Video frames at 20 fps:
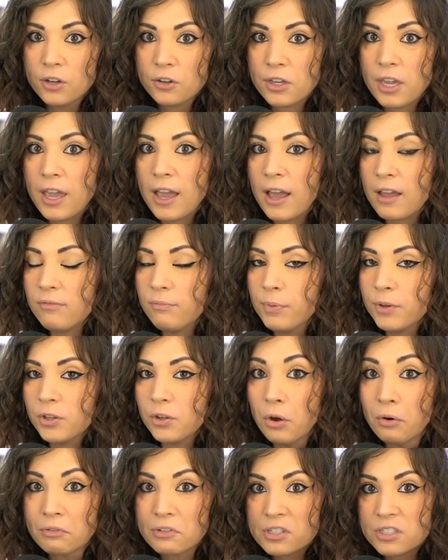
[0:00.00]
Okay, I've built
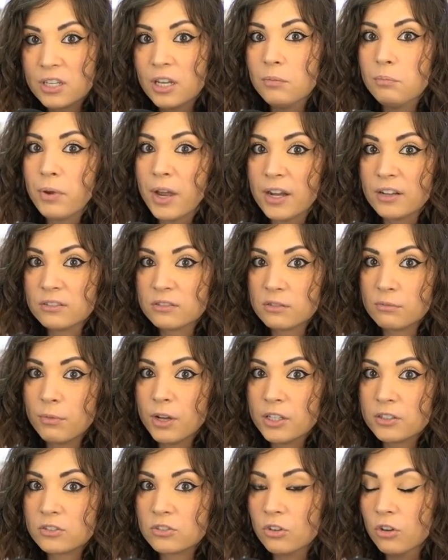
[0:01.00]
over 10 pounds of
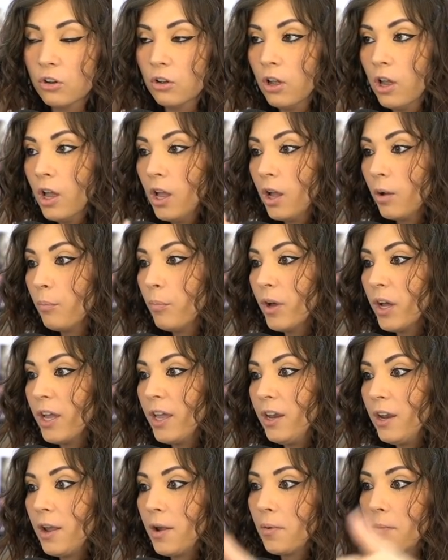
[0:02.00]
muscle.
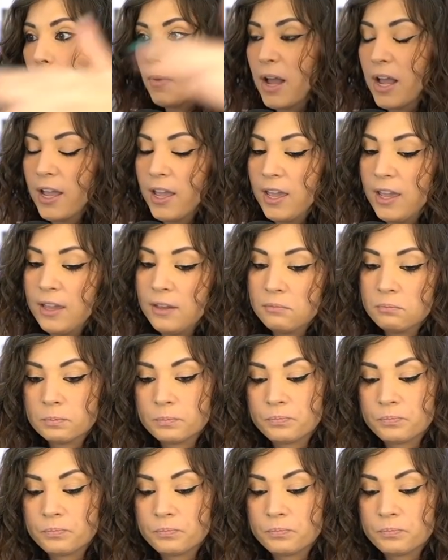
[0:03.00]
But my